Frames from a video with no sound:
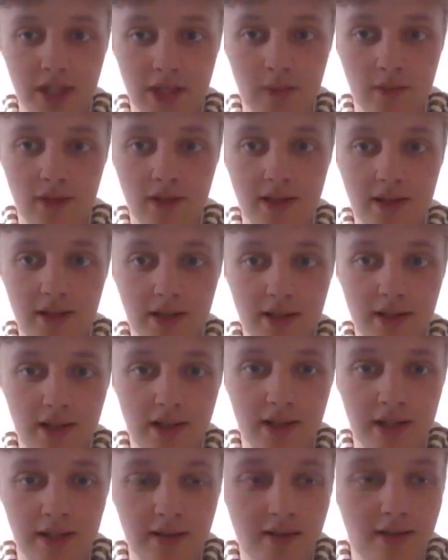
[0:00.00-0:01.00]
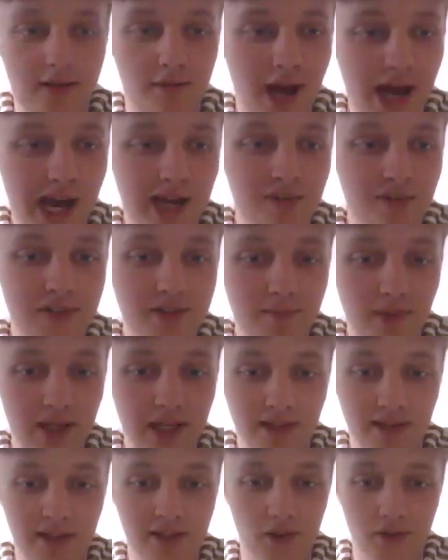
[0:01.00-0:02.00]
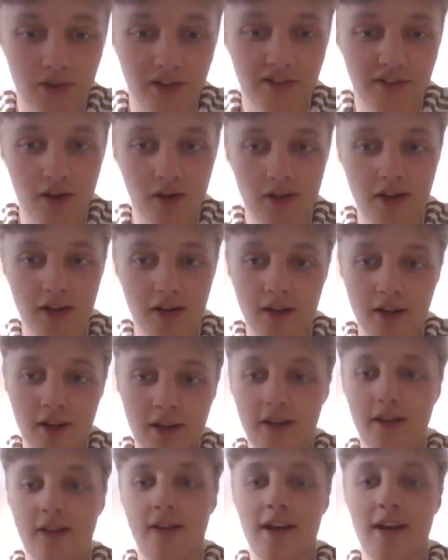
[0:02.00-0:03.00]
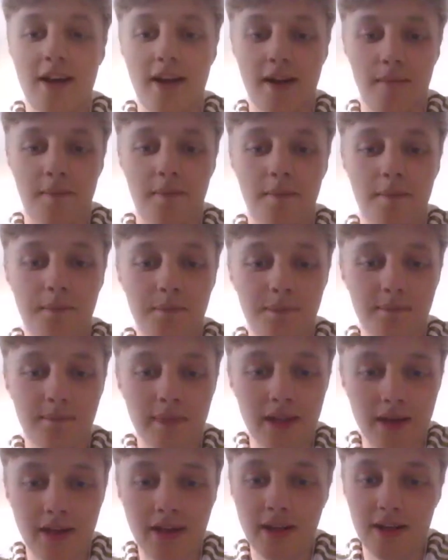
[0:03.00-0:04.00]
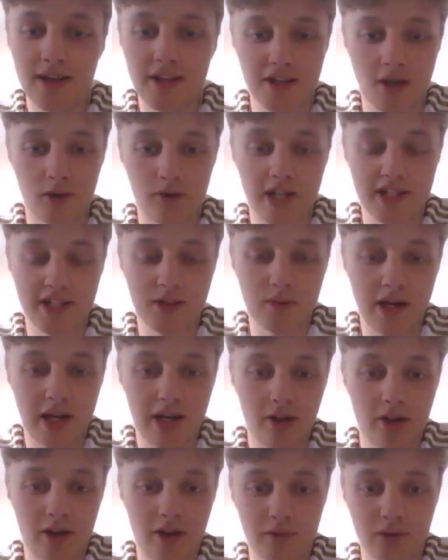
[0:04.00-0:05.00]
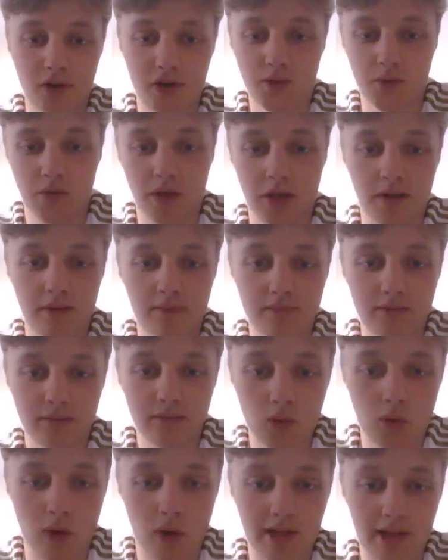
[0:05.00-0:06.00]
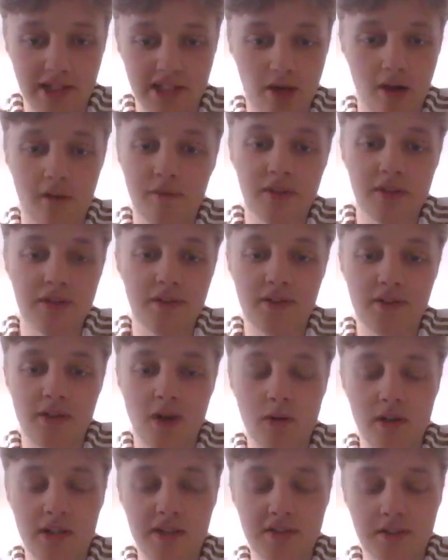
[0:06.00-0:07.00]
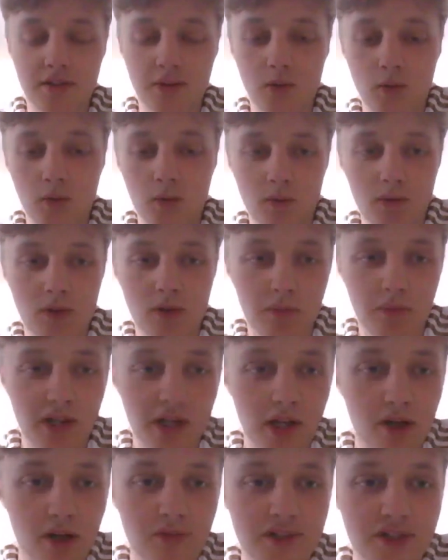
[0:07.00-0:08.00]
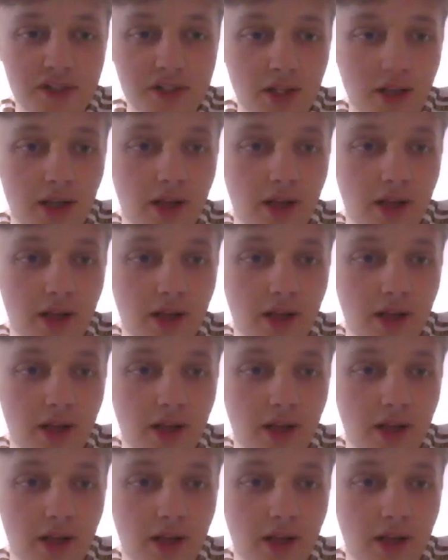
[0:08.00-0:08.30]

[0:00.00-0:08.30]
He thrives being the underdog. So that's why a lot of us were quietly confident going into the playoffs.